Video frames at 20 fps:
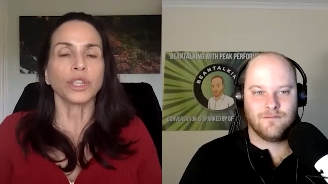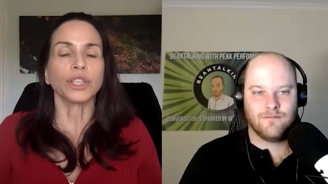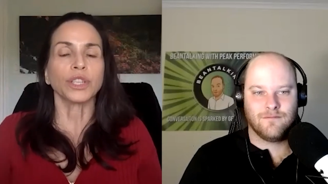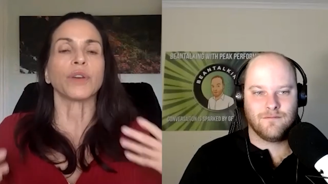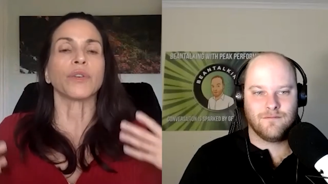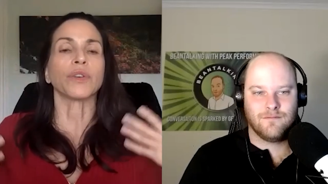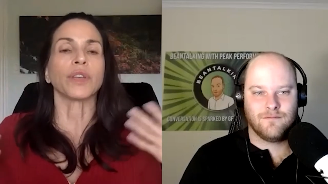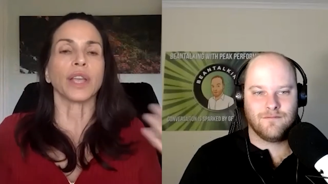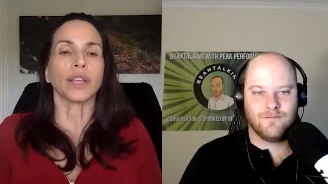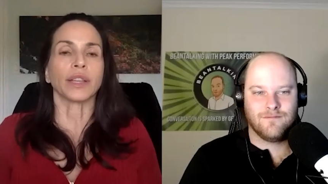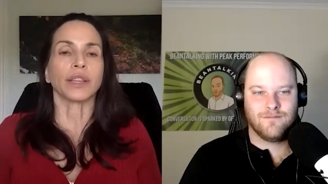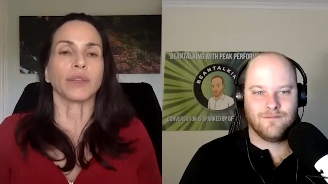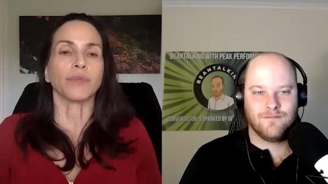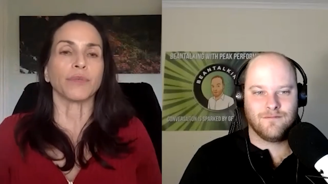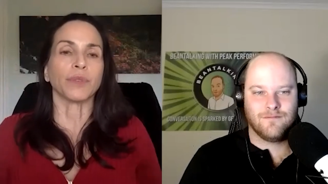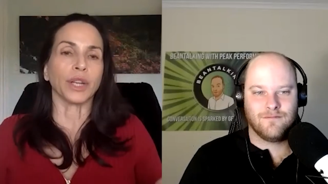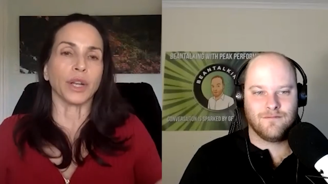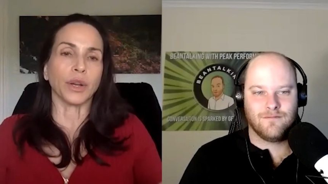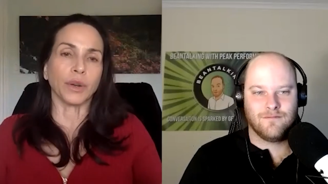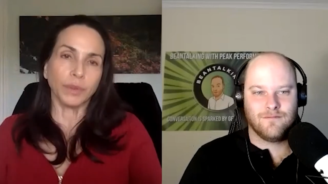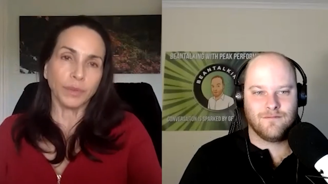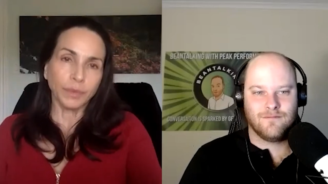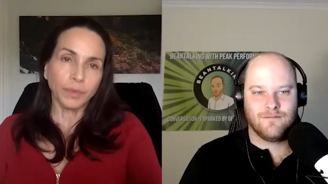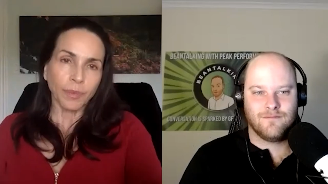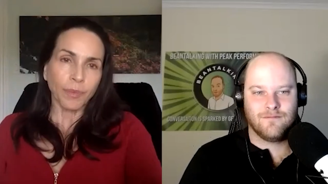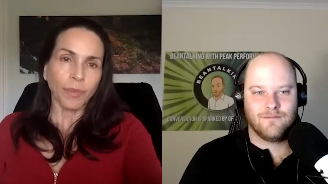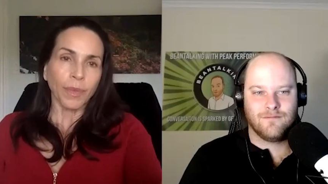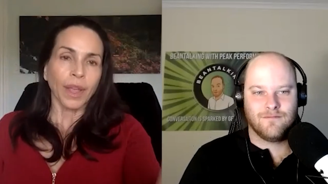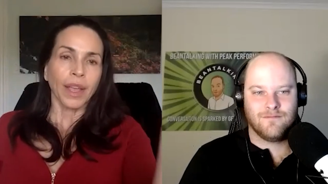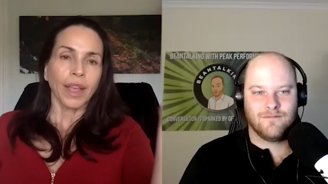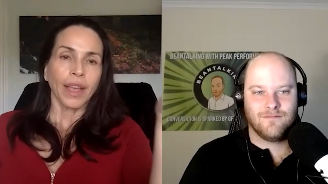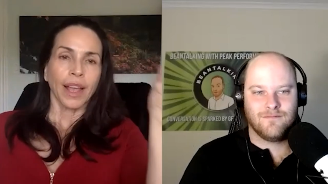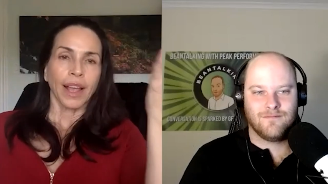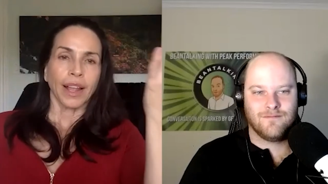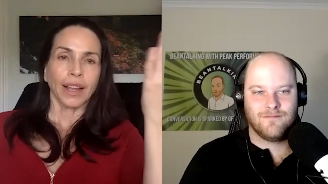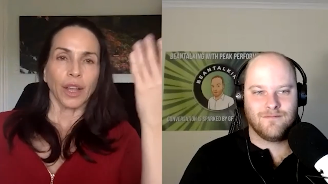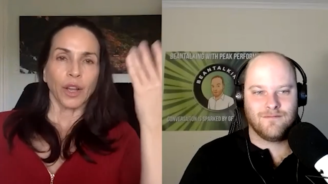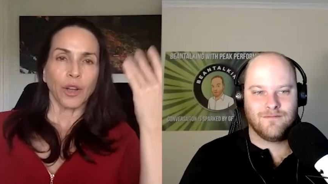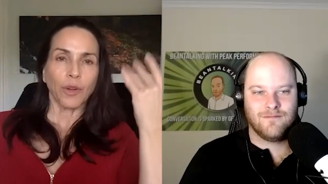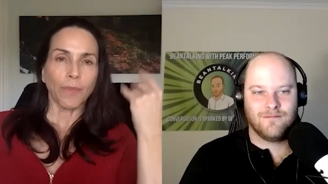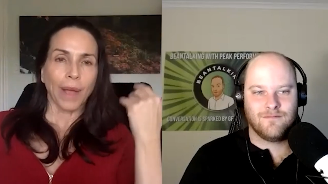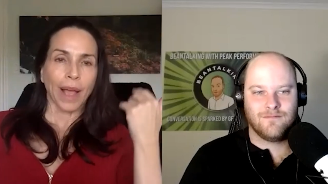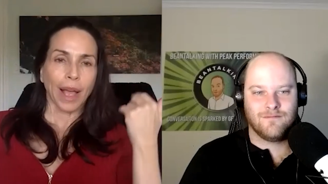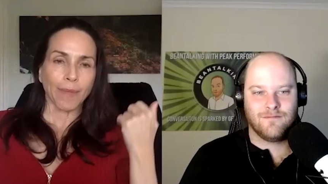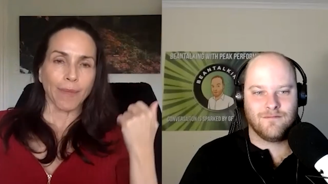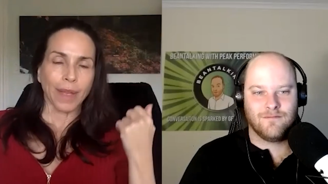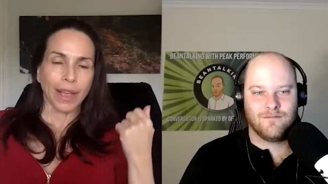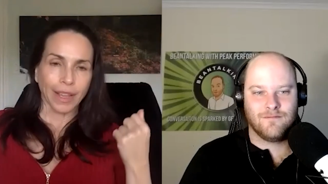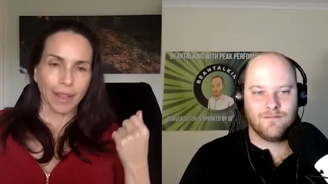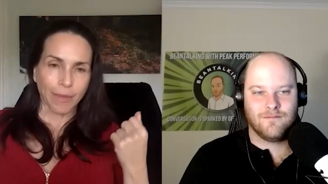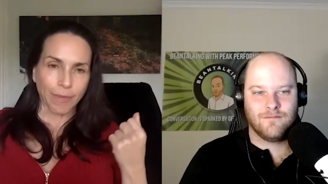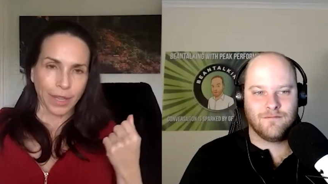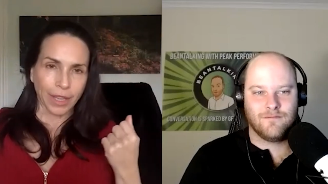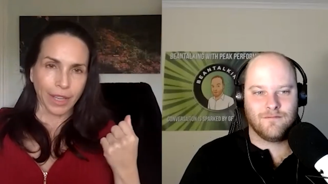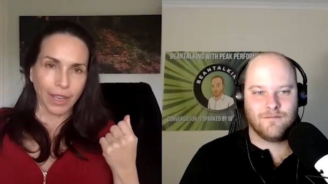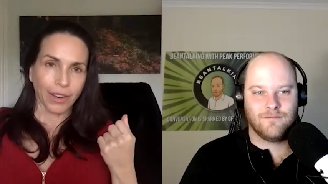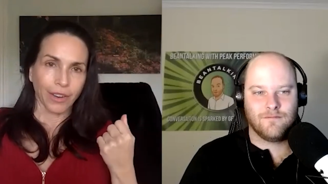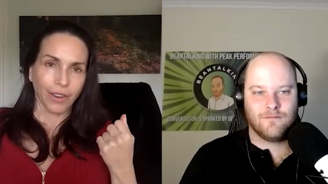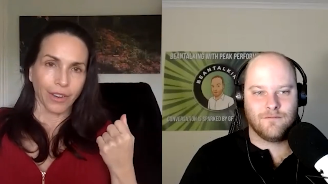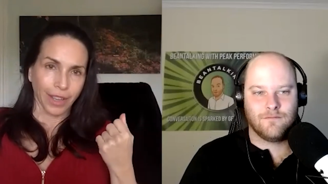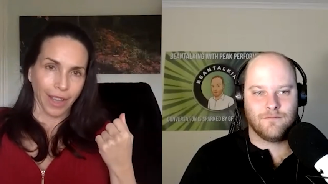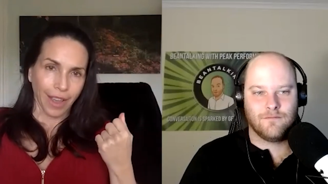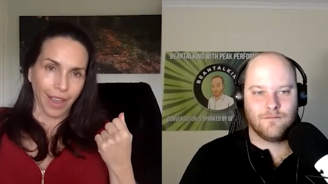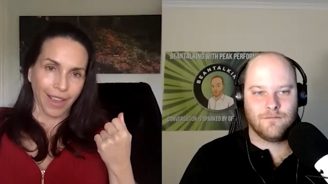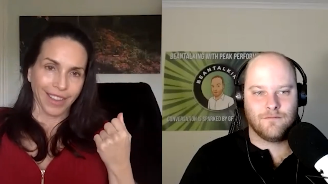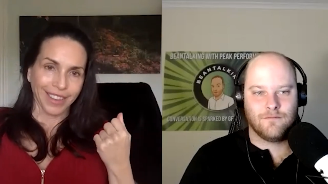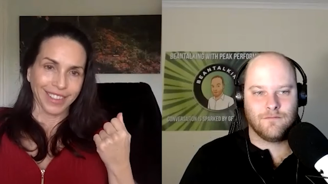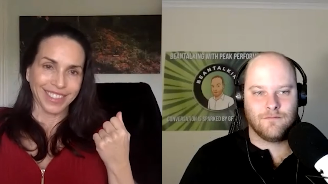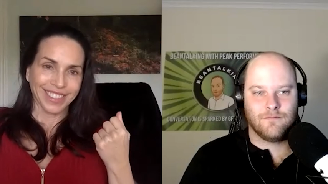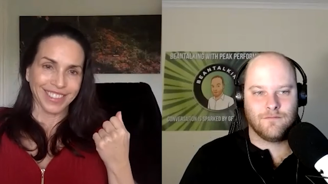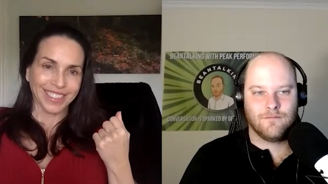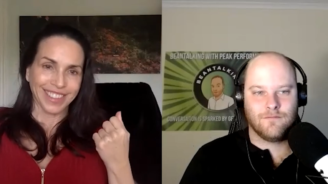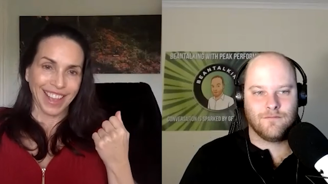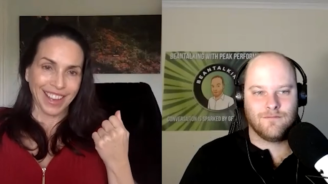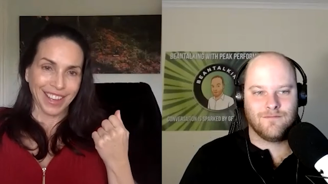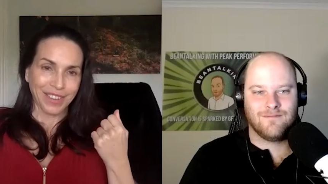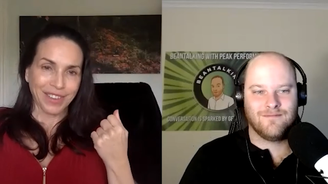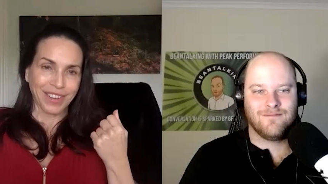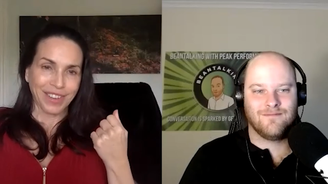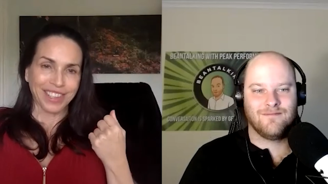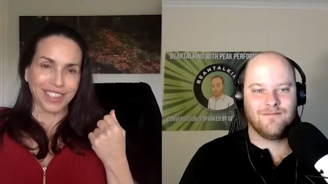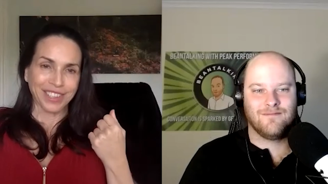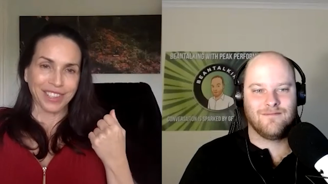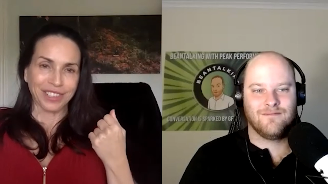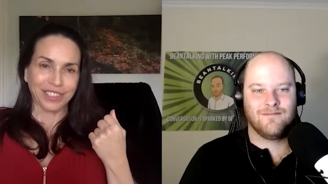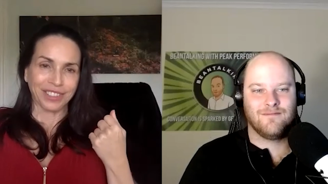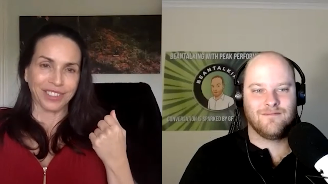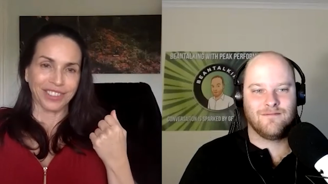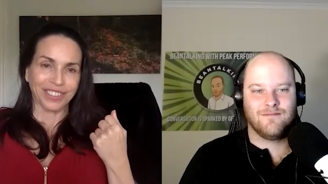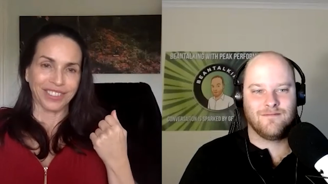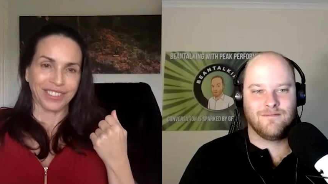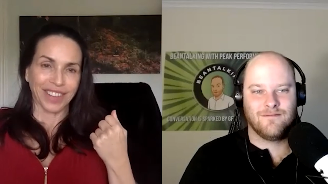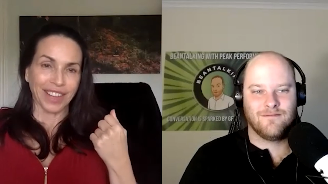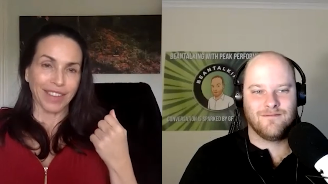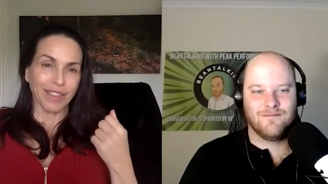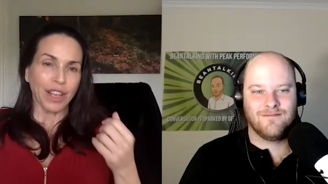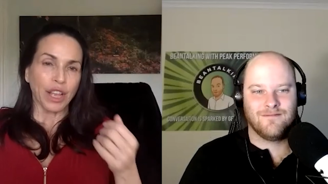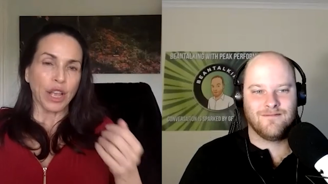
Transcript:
Speaker 1: don't get them, you know, hello, Batman, come here. Yes, that you can do, right?